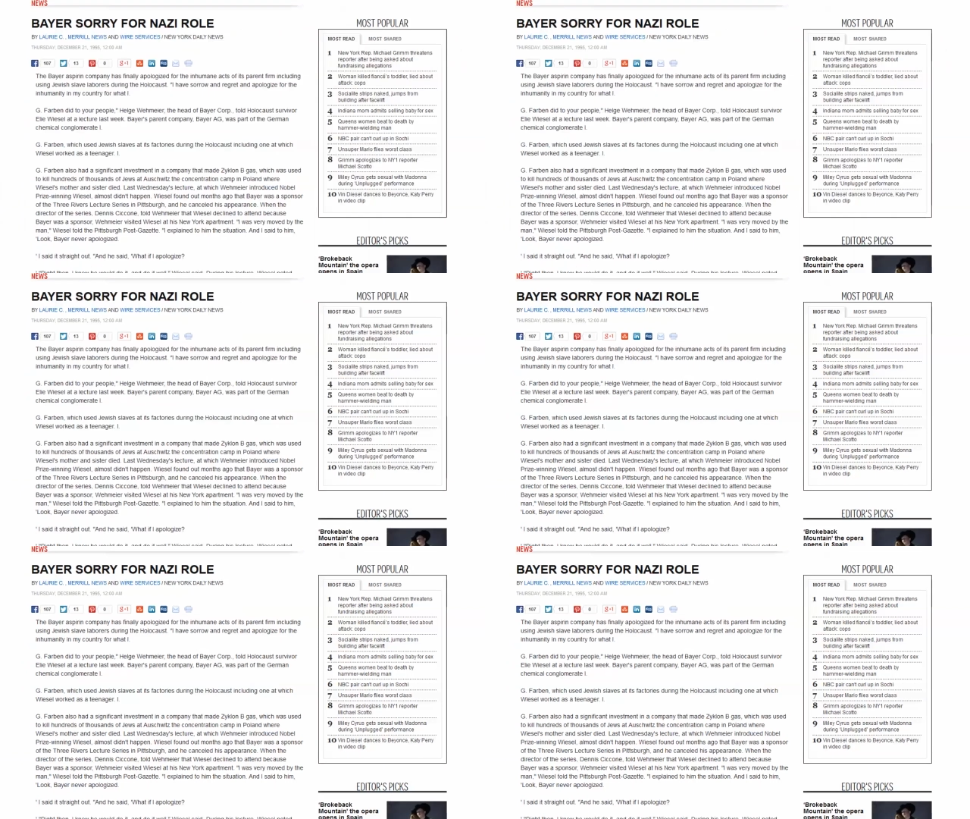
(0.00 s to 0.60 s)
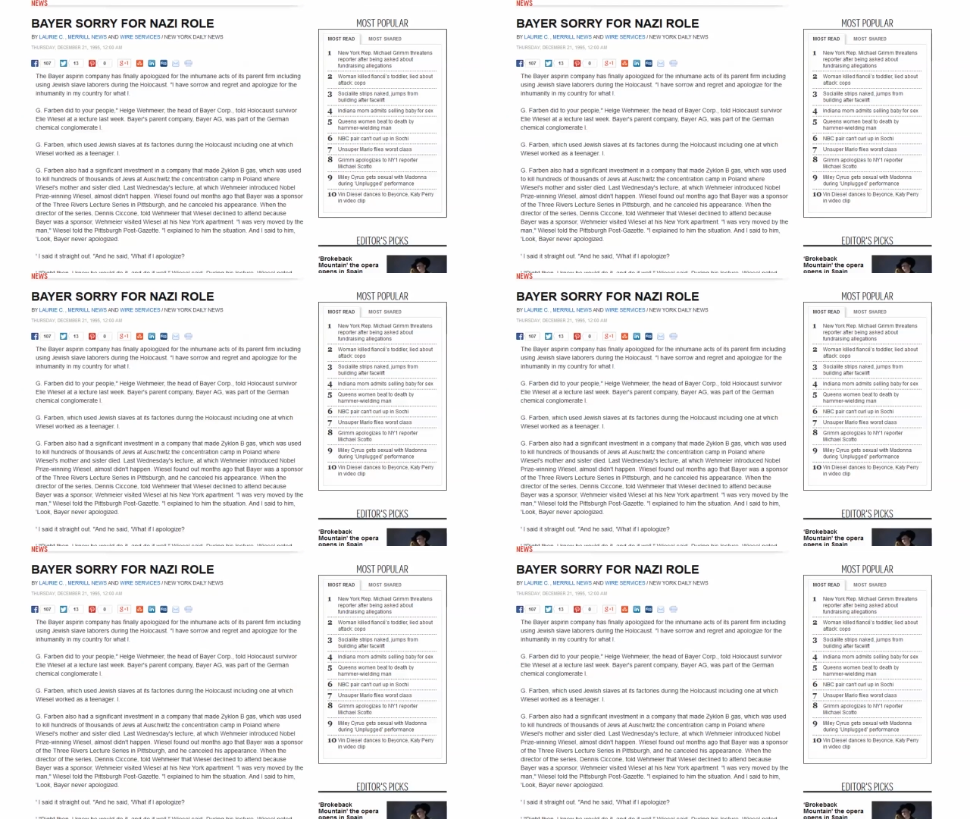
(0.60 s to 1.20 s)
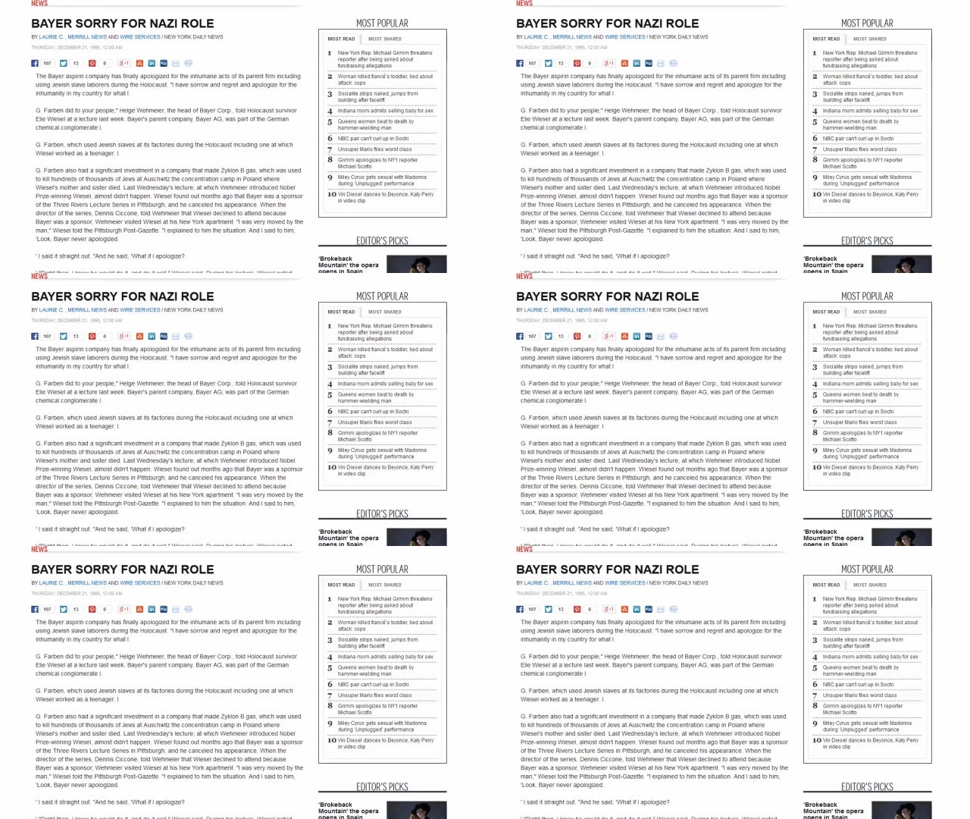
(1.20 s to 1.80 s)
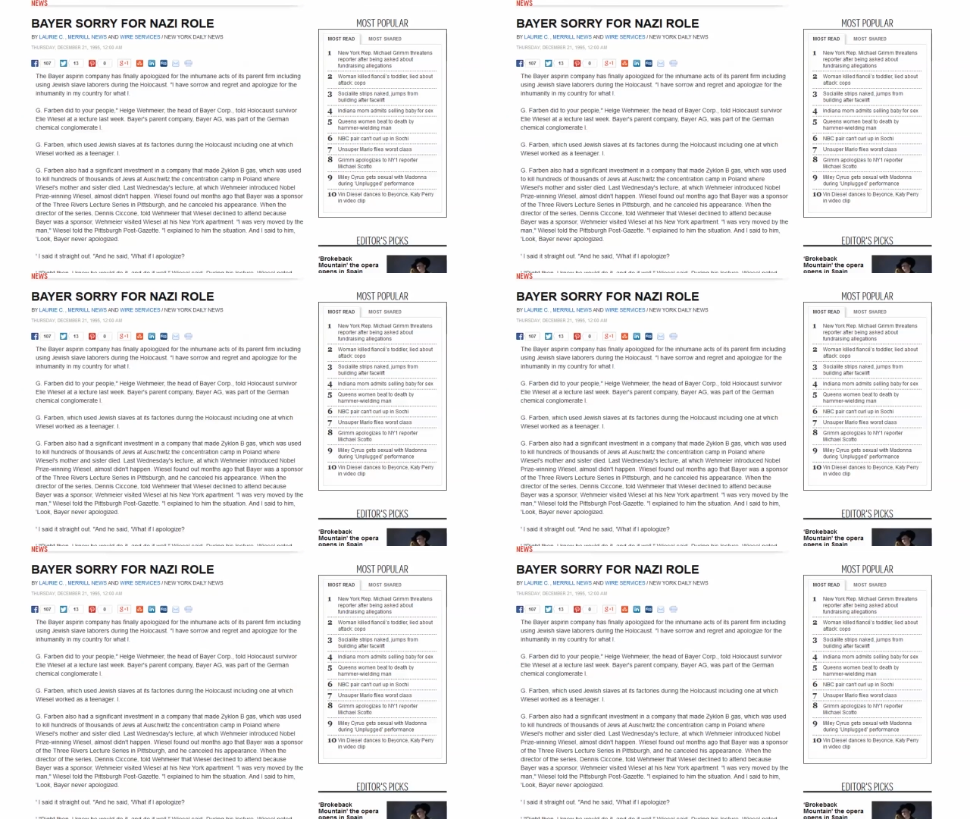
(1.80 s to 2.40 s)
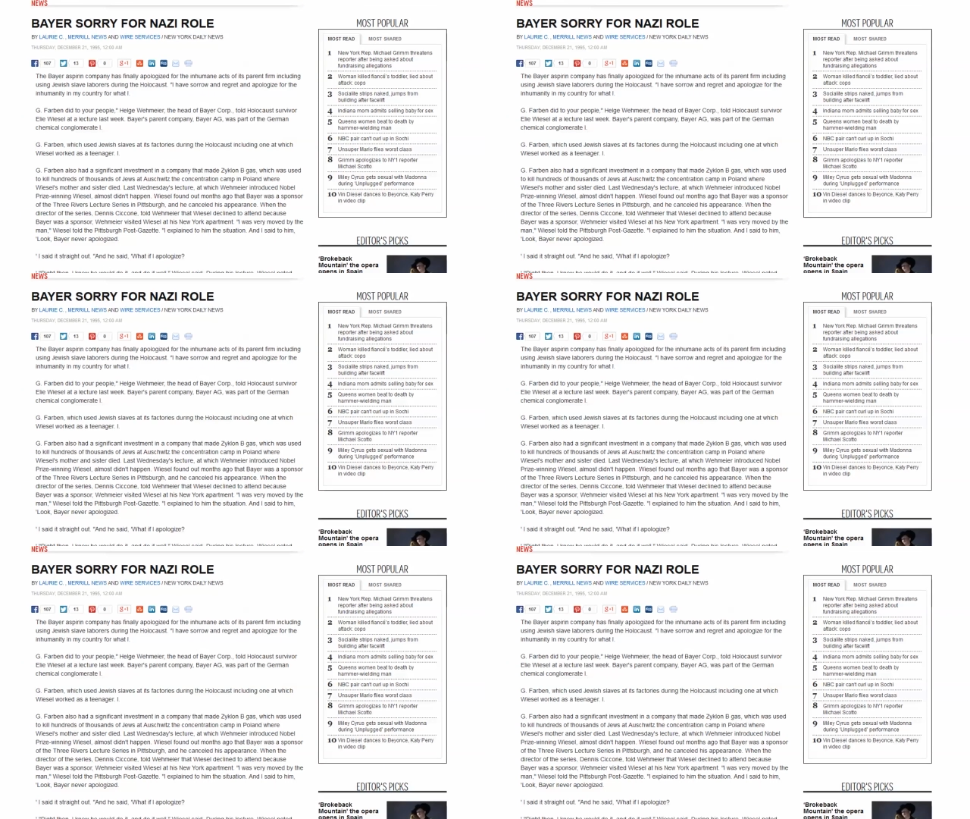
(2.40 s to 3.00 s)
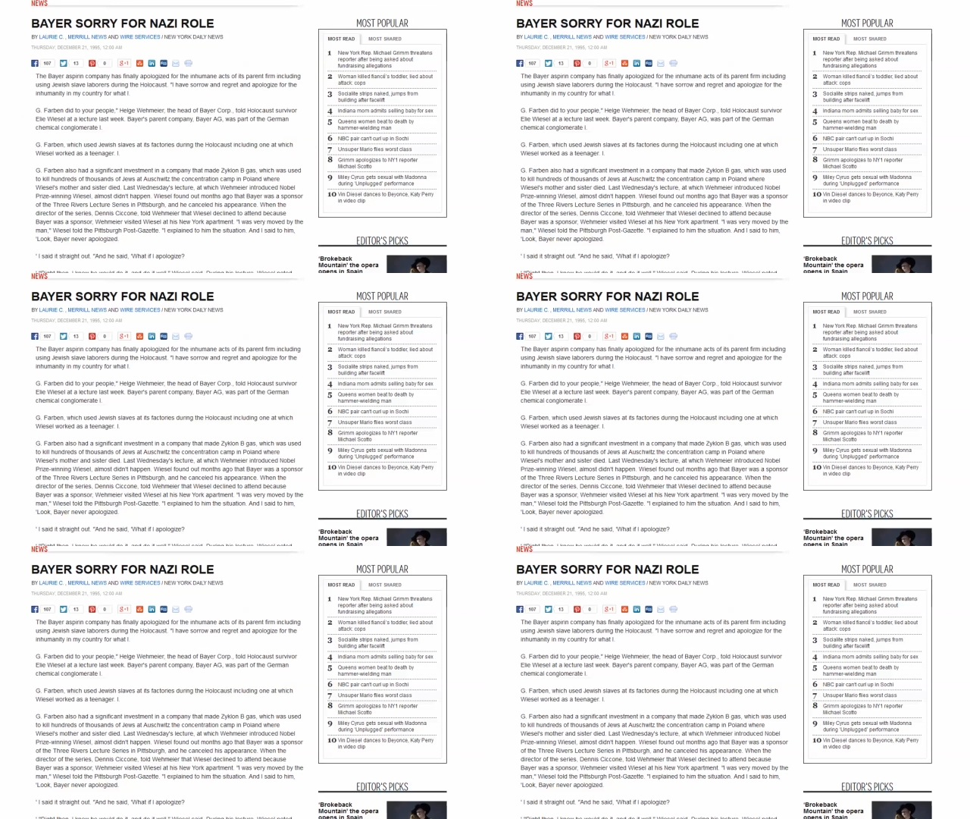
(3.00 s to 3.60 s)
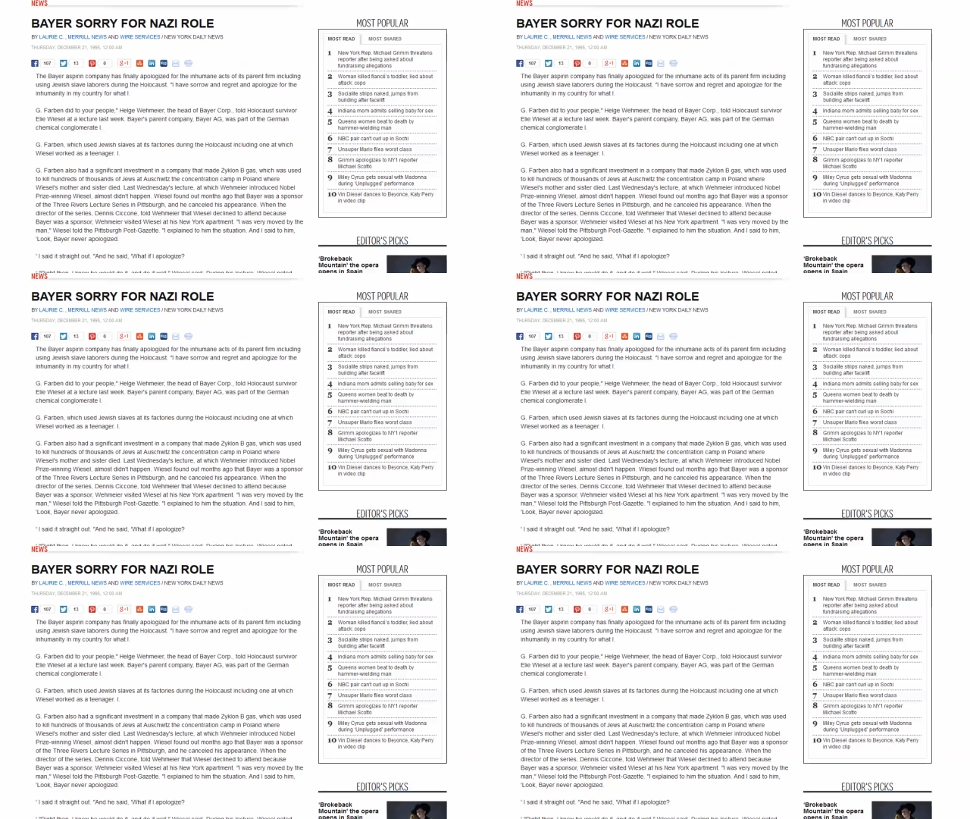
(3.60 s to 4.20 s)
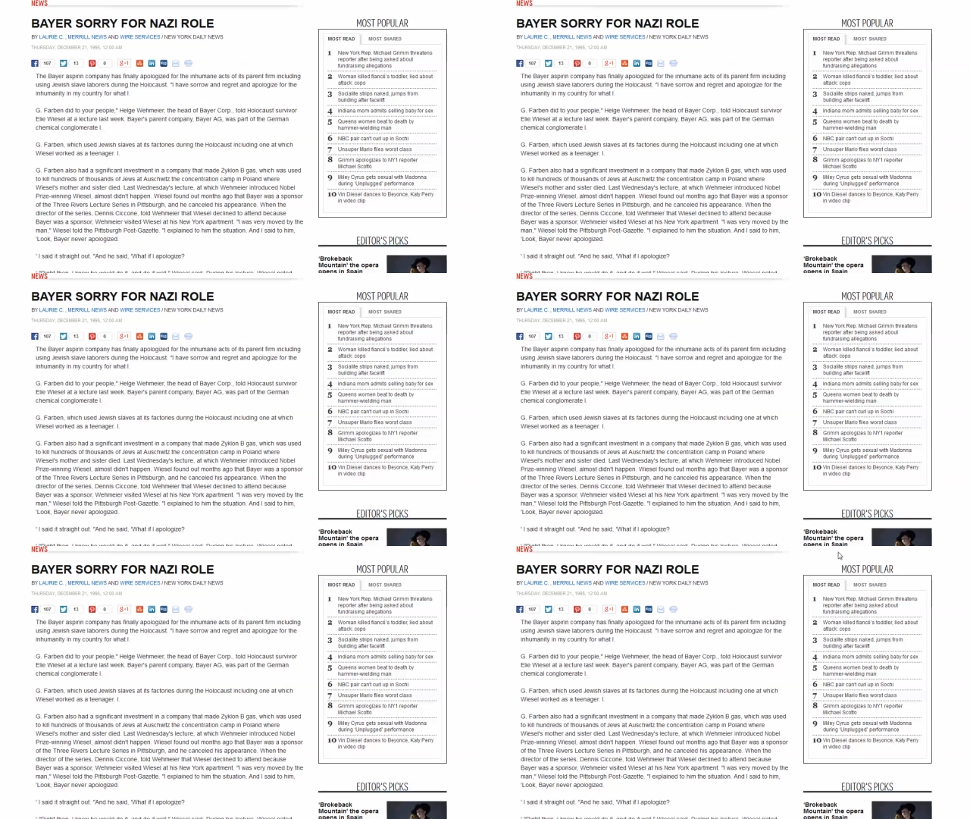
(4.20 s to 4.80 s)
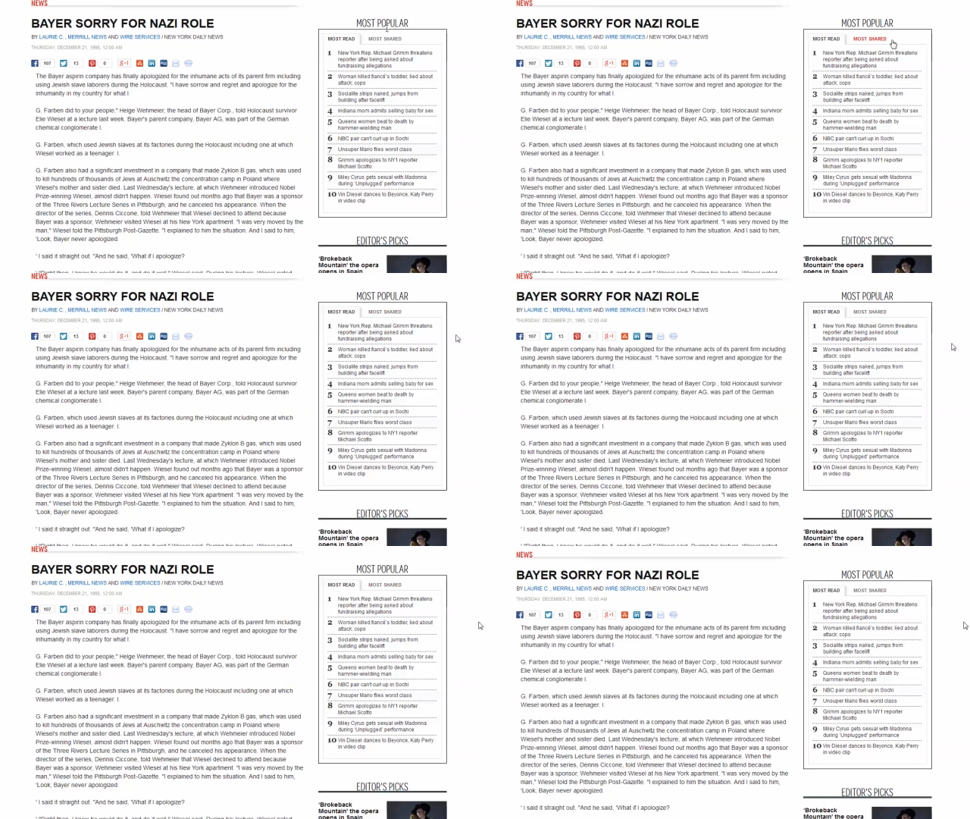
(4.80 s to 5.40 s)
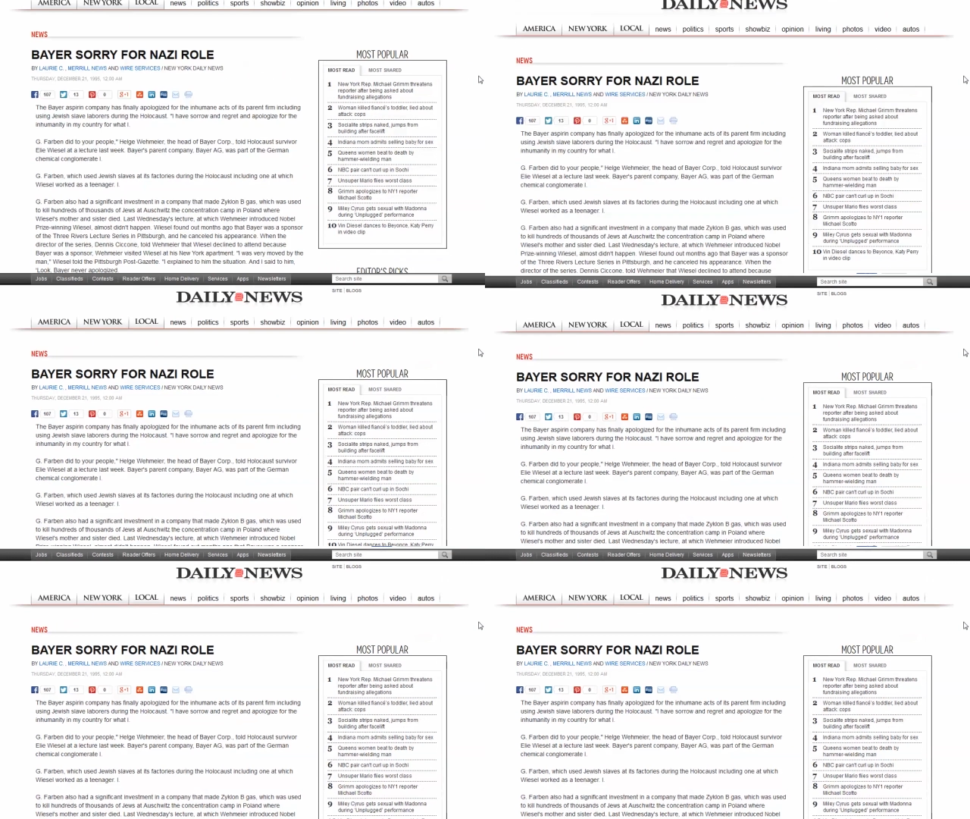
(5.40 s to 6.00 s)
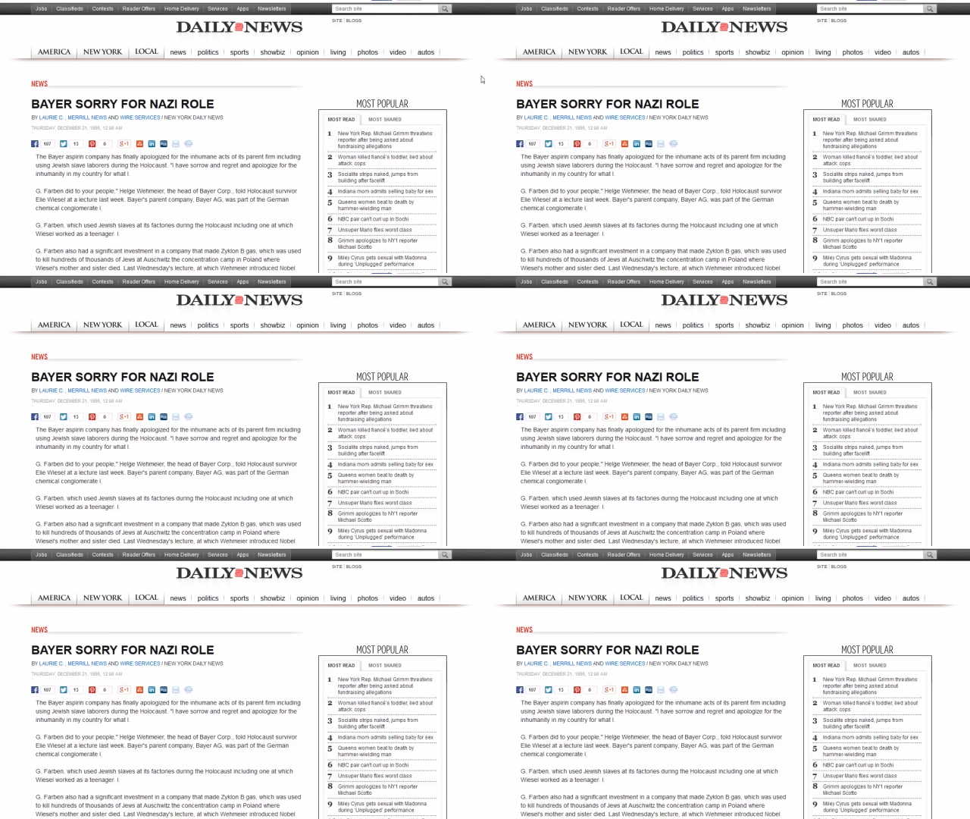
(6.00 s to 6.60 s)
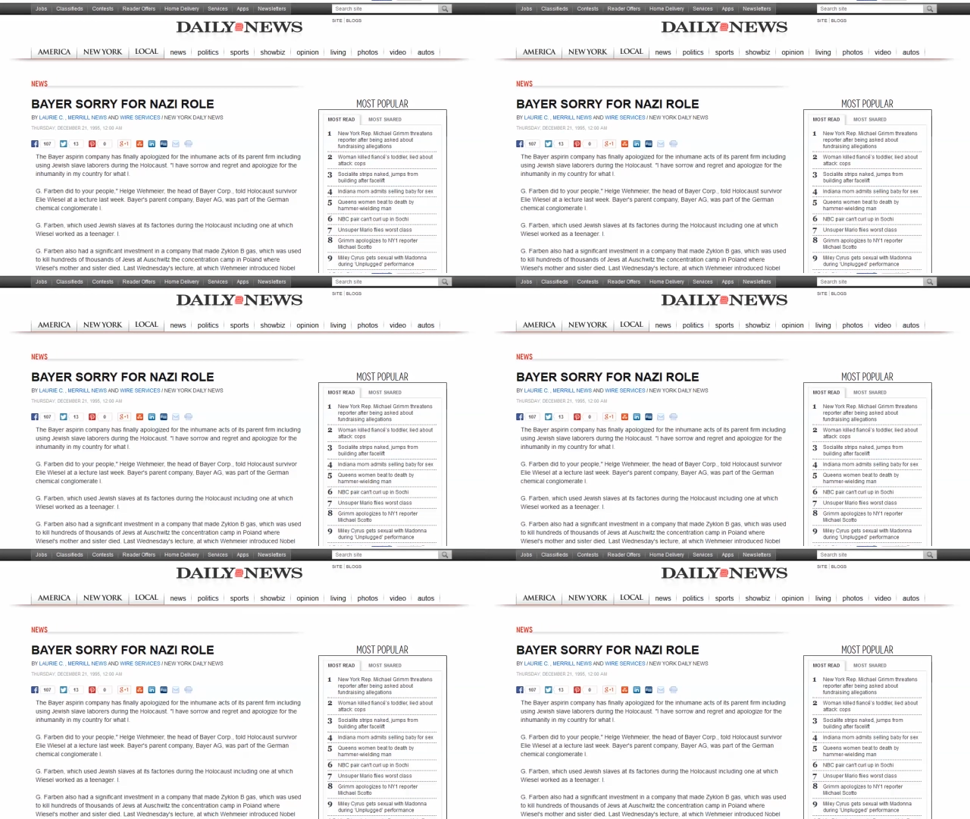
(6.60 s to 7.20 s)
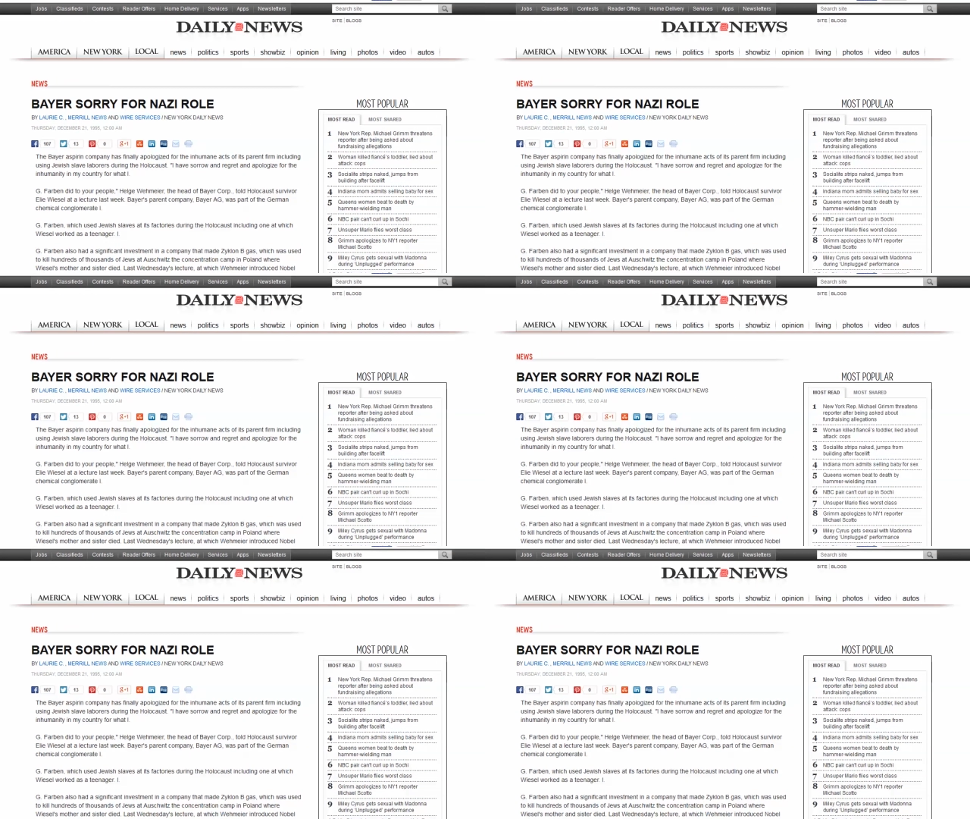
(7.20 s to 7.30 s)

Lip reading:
(no speaker visible)